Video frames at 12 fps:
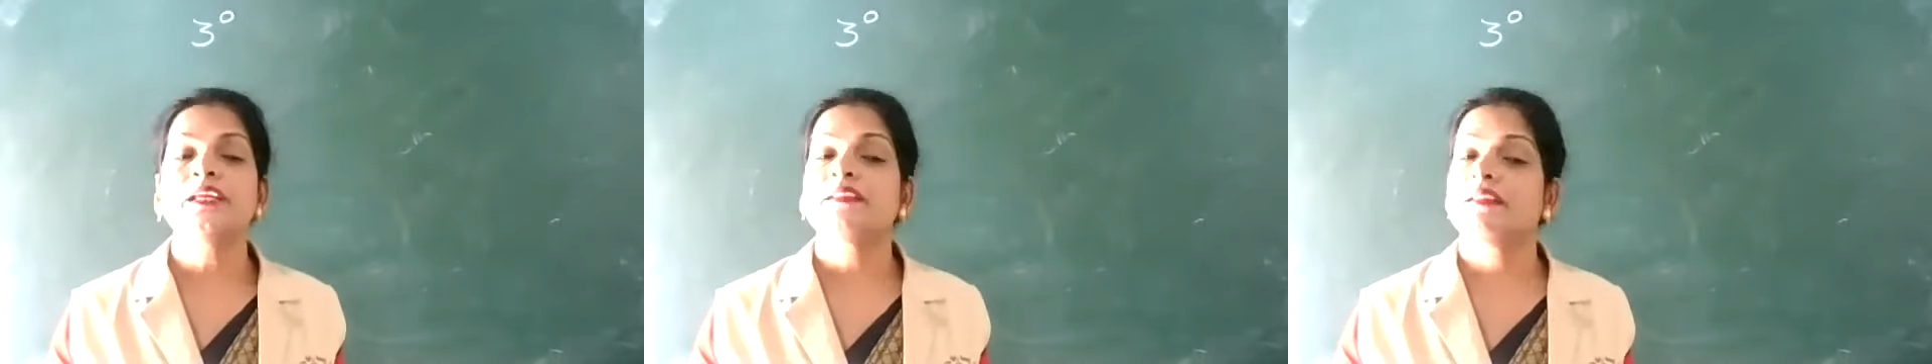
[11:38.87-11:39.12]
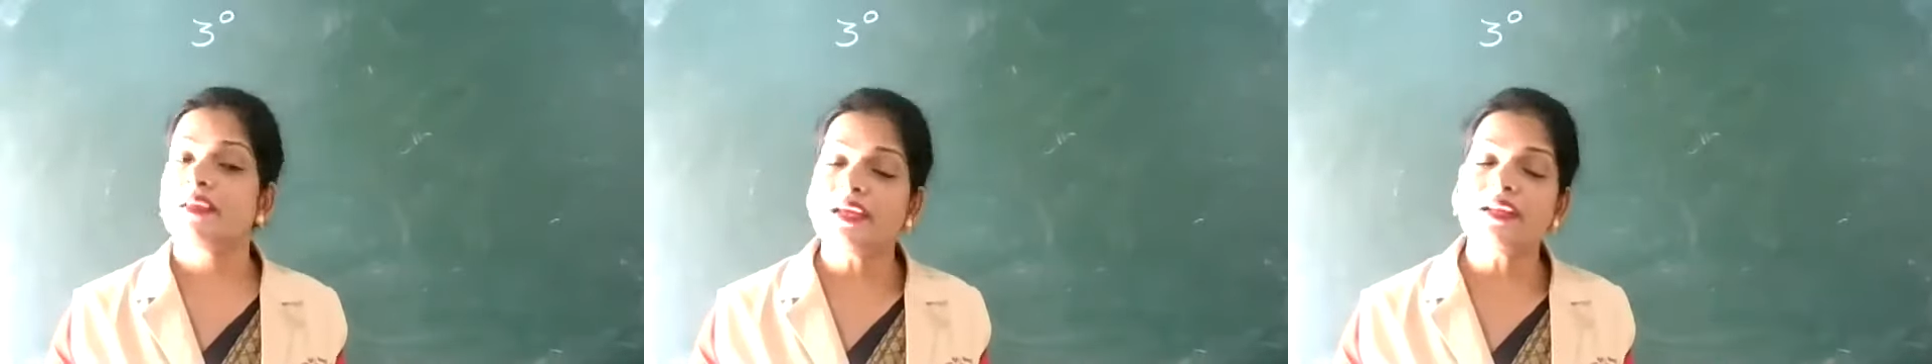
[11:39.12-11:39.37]

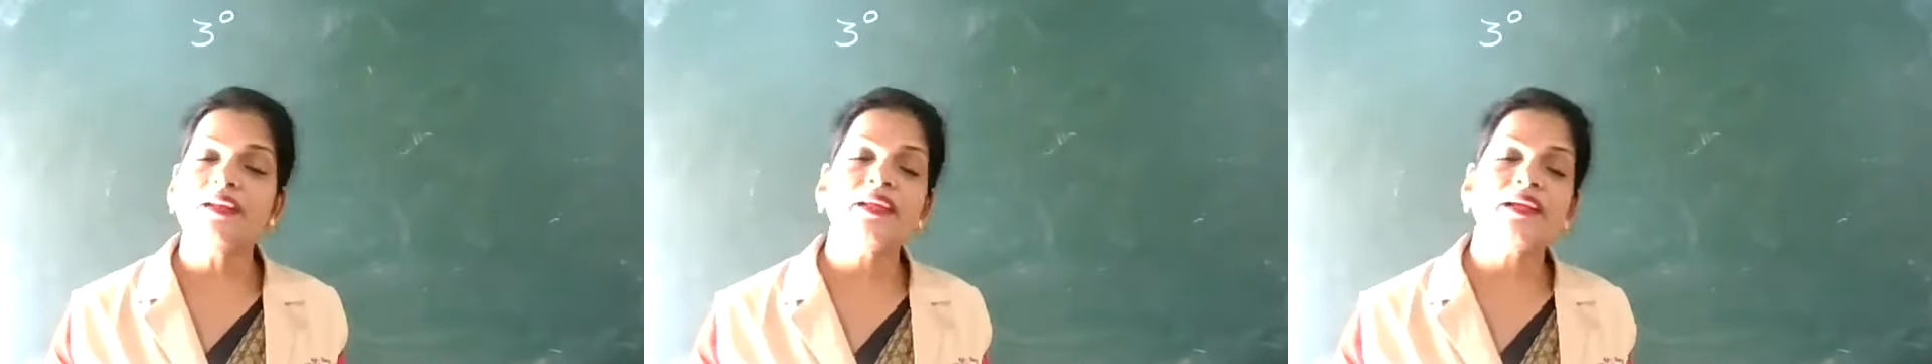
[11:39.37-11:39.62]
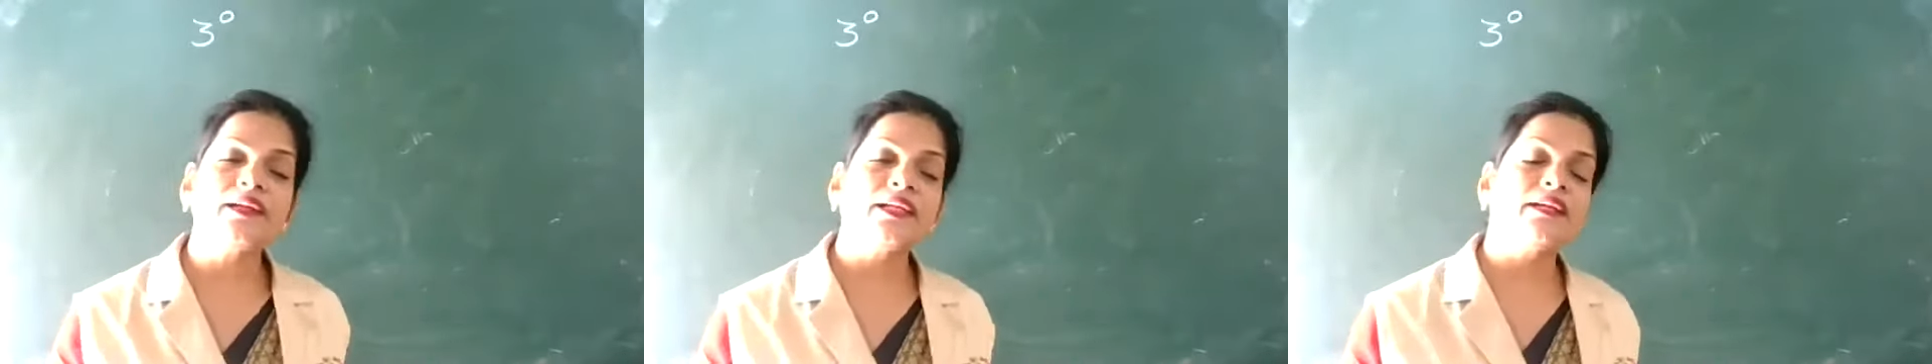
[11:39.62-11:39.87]
the
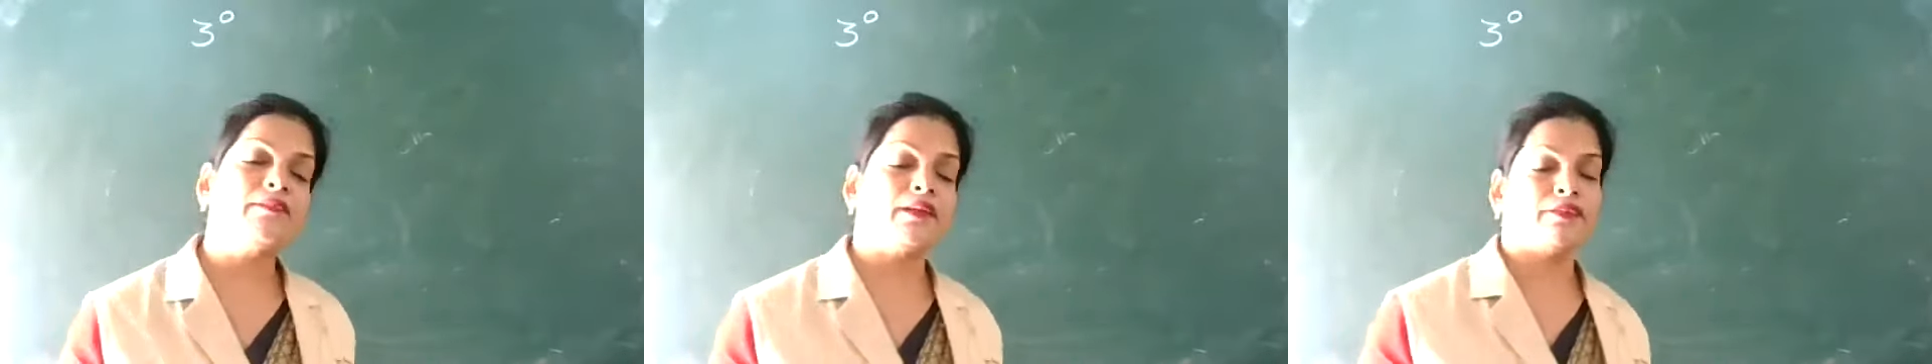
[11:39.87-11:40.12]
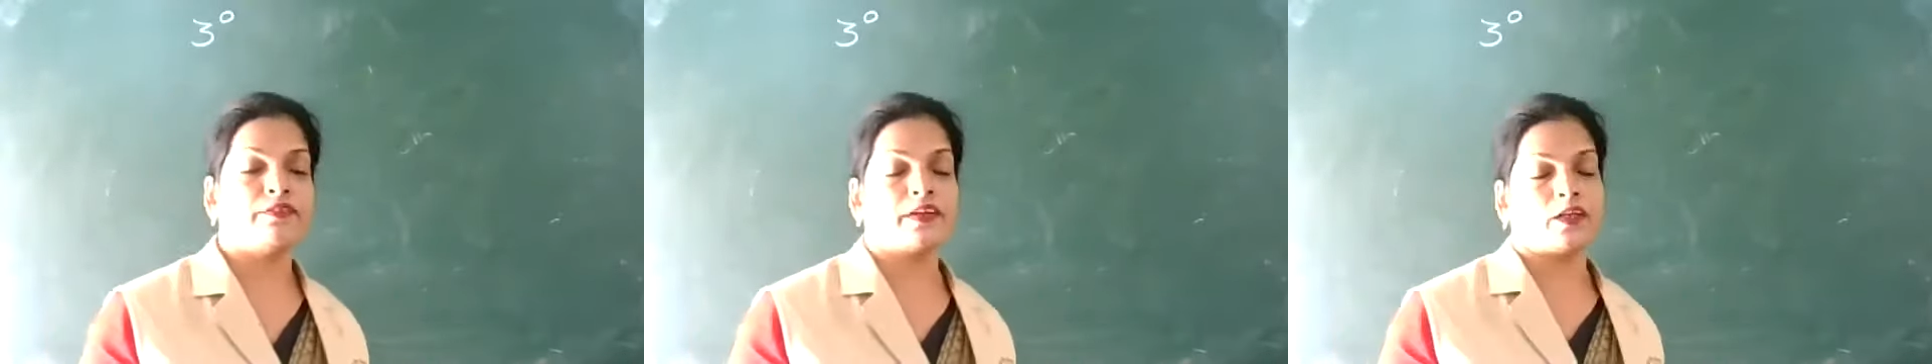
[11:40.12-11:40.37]
inductive
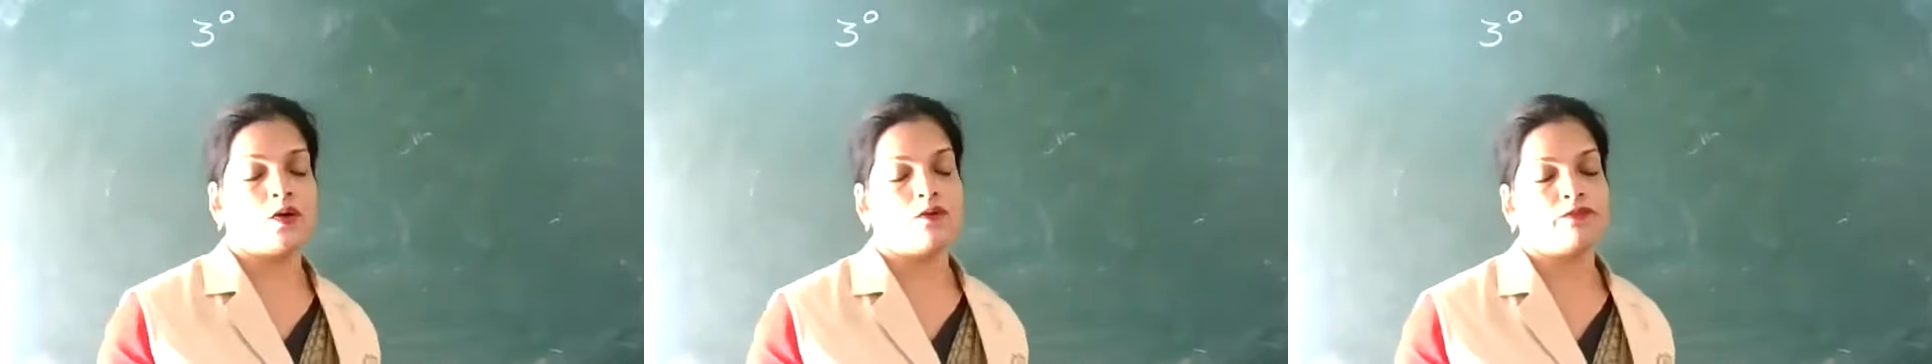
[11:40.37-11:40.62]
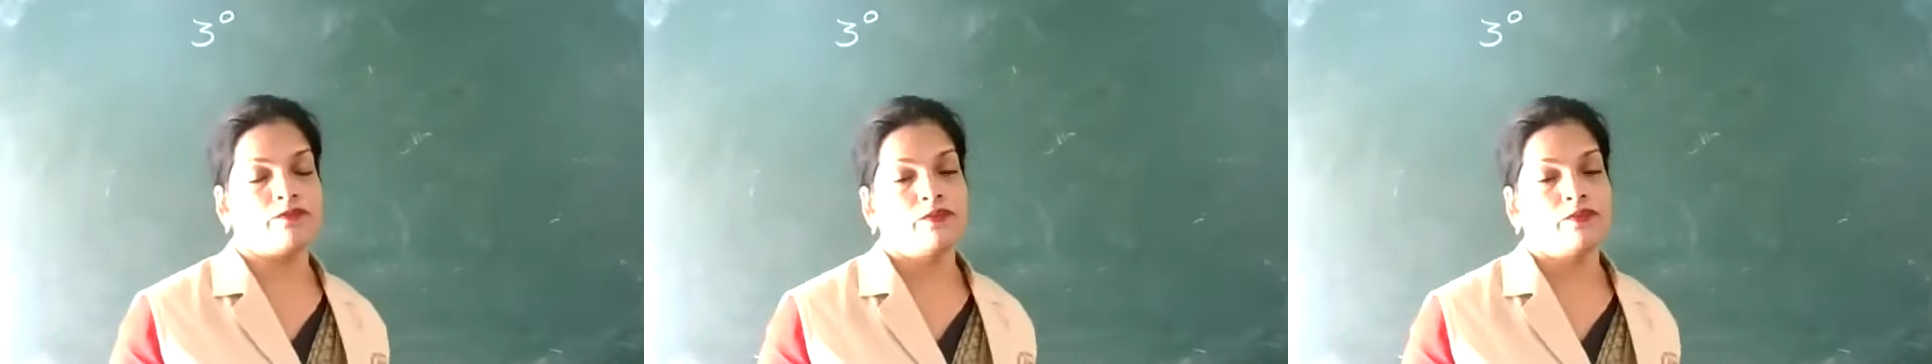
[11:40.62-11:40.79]
effect of